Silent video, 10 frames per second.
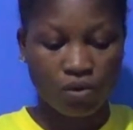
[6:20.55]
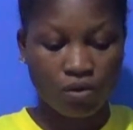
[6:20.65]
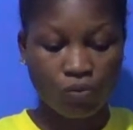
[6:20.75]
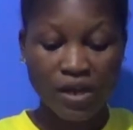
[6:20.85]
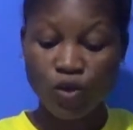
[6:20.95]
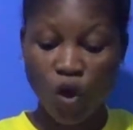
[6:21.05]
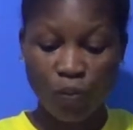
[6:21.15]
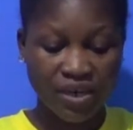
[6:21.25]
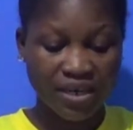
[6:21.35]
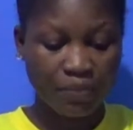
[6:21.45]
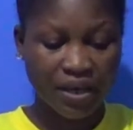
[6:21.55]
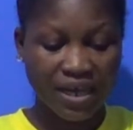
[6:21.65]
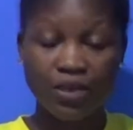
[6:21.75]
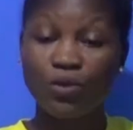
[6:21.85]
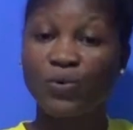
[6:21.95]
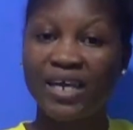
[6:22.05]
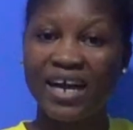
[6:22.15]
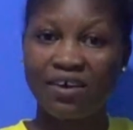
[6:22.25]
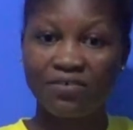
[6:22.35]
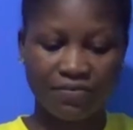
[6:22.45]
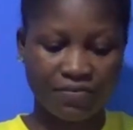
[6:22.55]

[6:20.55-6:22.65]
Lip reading: When you open the pad, we have